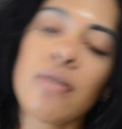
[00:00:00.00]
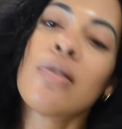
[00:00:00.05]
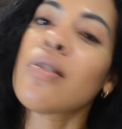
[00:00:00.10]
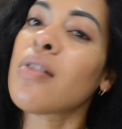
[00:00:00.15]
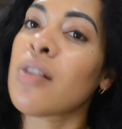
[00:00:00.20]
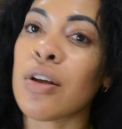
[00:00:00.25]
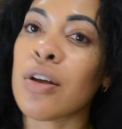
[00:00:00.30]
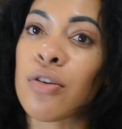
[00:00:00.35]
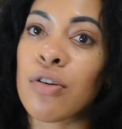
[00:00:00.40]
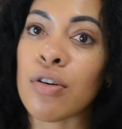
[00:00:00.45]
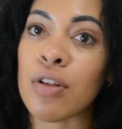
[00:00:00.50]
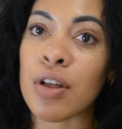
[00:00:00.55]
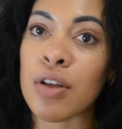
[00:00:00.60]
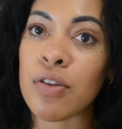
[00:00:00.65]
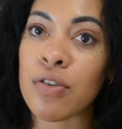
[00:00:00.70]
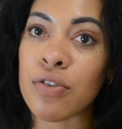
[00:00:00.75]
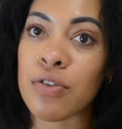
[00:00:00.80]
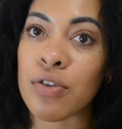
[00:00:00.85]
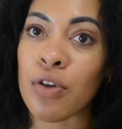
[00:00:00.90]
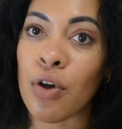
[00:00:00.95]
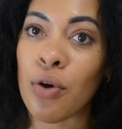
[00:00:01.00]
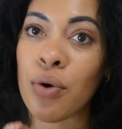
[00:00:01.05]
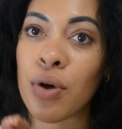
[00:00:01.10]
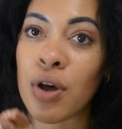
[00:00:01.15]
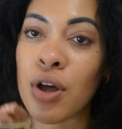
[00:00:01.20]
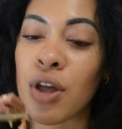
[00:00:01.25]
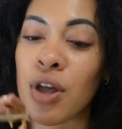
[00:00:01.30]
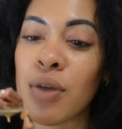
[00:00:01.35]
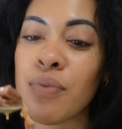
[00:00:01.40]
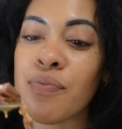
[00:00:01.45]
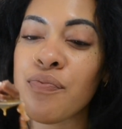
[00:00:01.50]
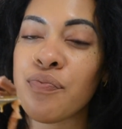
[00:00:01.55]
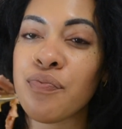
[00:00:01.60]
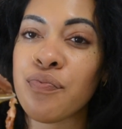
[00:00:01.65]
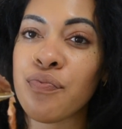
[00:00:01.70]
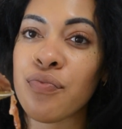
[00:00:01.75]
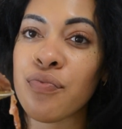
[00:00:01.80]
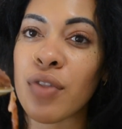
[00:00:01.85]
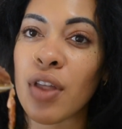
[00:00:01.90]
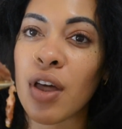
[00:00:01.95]
Literally so good.
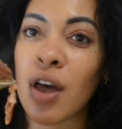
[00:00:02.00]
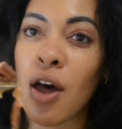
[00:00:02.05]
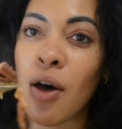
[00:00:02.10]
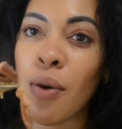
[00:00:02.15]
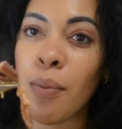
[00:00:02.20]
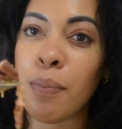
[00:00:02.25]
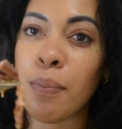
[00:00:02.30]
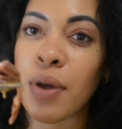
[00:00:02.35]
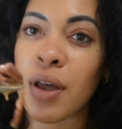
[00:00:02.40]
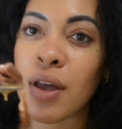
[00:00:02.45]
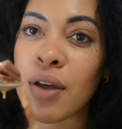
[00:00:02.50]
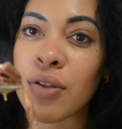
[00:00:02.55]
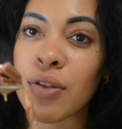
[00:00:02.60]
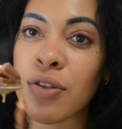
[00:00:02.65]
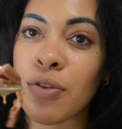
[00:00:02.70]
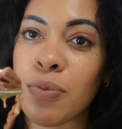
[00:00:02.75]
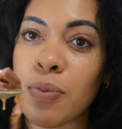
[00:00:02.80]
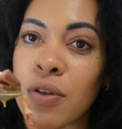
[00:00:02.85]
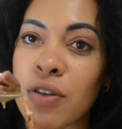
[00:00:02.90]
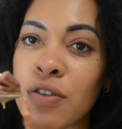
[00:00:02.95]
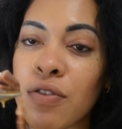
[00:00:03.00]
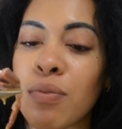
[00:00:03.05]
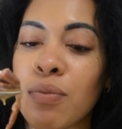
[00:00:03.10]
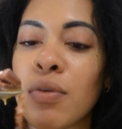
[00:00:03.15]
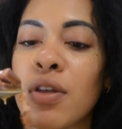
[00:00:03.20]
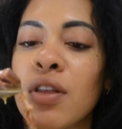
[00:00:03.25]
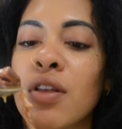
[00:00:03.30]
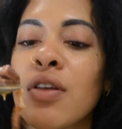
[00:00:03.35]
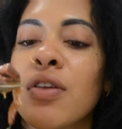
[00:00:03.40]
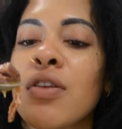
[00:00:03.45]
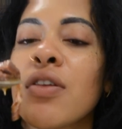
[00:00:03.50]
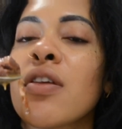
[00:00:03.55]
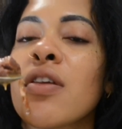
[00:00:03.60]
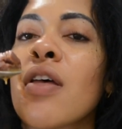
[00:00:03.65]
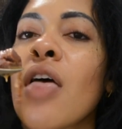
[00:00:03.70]
Look how big this piece of meat is.